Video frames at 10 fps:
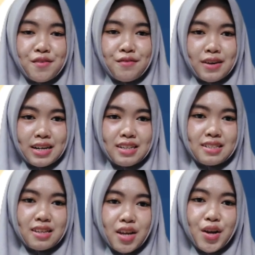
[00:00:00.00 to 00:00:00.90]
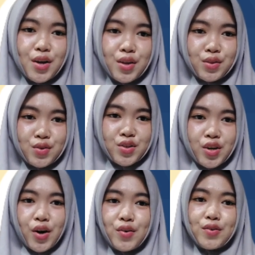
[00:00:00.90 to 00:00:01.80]
First, to
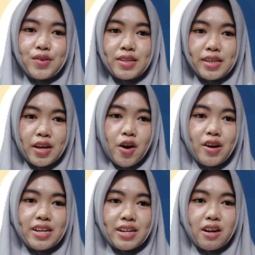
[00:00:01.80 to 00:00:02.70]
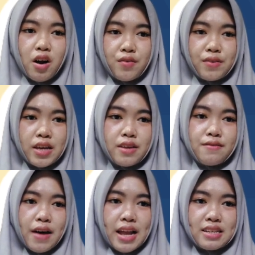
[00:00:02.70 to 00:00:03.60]
show the order of
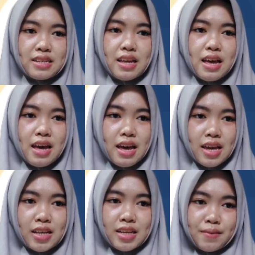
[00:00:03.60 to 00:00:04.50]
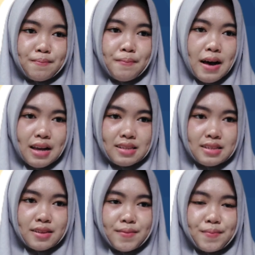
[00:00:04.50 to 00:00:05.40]
events in the
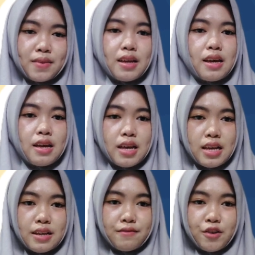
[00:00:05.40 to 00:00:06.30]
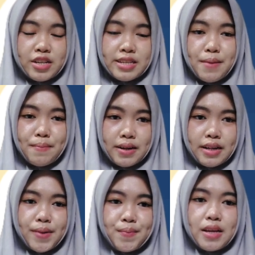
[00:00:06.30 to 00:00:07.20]
past. For
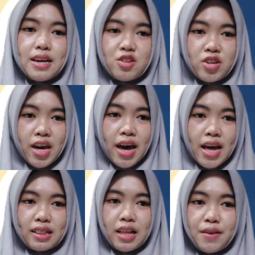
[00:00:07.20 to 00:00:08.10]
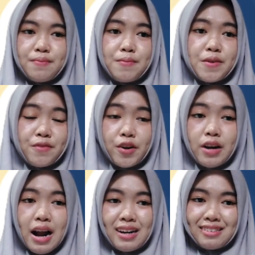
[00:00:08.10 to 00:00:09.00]
example, she had left
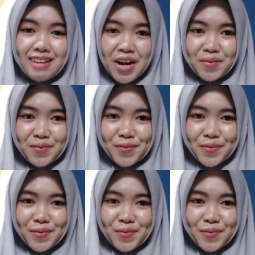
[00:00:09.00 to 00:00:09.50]
before I arrived.